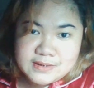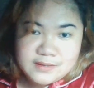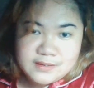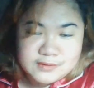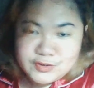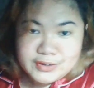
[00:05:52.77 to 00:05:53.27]

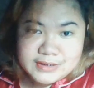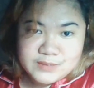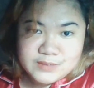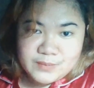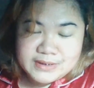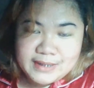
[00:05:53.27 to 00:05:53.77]
during this
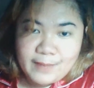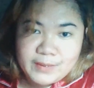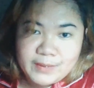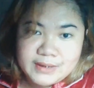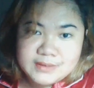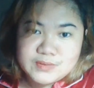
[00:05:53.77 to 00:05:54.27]

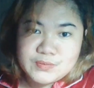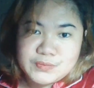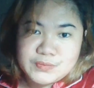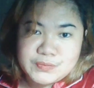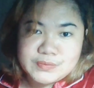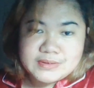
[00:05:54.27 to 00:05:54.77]
pandemic.
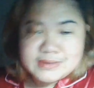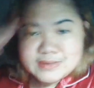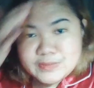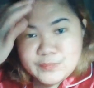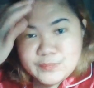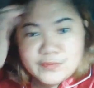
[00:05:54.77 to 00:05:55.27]
So this
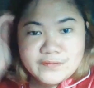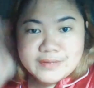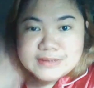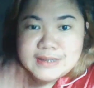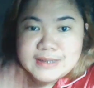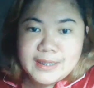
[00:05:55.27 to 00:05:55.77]
is a
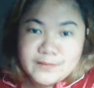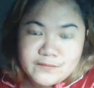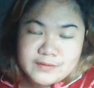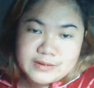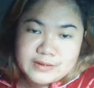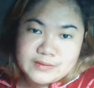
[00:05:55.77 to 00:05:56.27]
perfect time
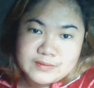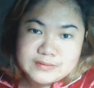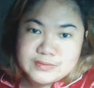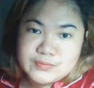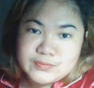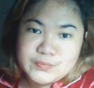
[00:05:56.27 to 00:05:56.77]
for you
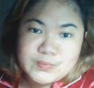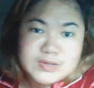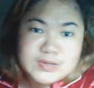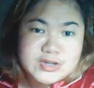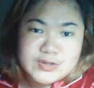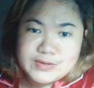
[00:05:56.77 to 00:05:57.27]
to
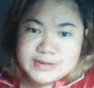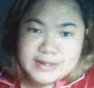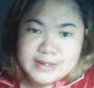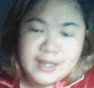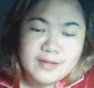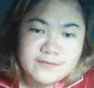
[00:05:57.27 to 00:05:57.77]
push
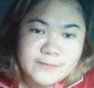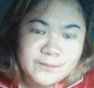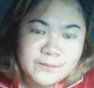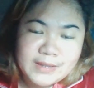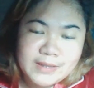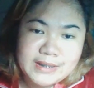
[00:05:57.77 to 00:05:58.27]
yourself
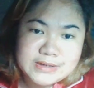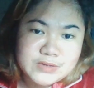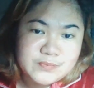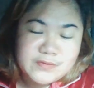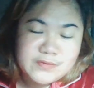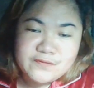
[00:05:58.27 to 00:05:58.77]
and to
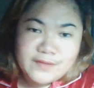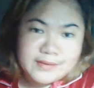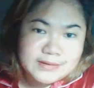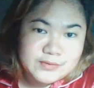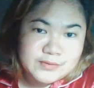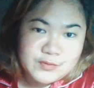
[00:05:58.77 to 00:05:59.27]
be very
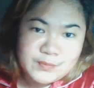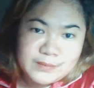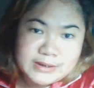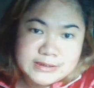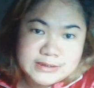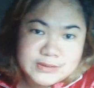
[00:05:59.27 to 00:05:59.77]

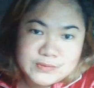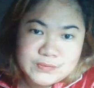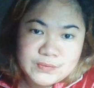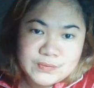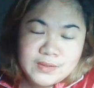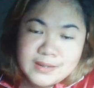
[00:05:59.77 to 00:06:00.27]
determined
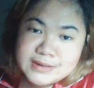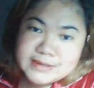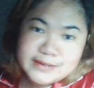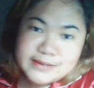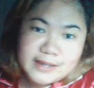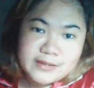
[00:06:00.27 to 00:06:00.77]
to
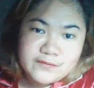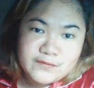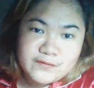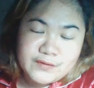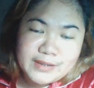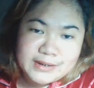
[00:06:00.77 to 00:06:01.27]
study
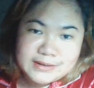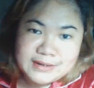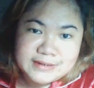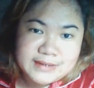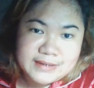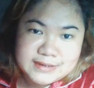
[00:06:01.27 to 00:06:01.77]
for
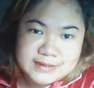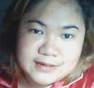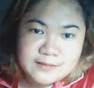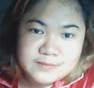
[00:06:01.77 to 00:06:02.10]
NCLEX exam